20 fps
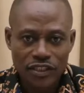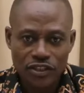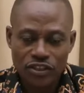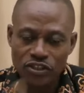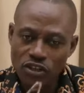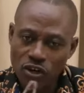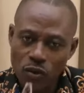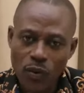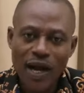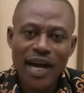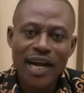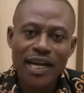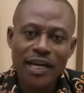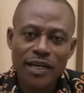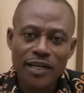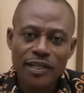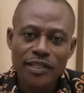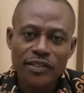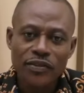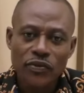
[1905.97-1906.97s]
You know
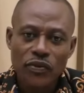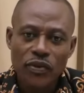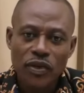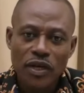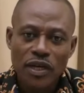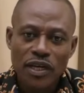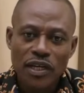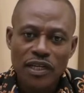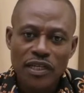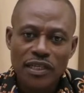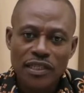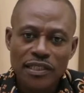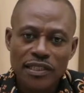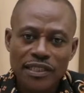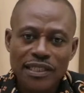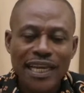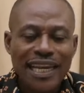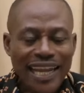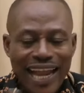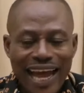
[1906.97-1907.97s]
why?
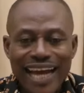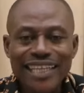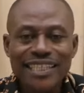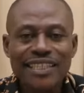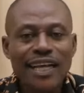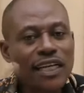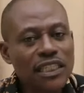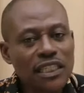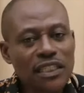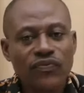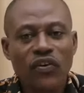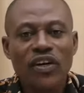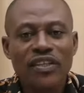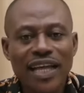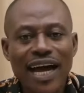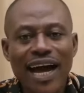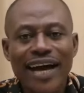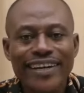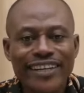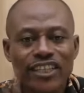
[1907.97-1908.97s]
The license for
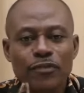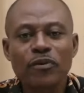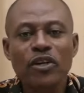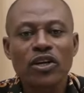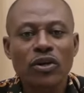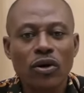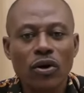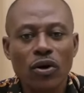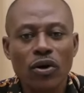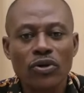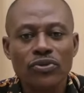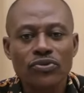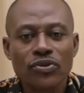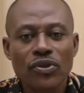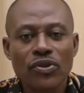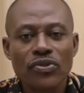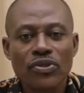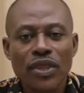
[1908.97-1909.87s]
that is because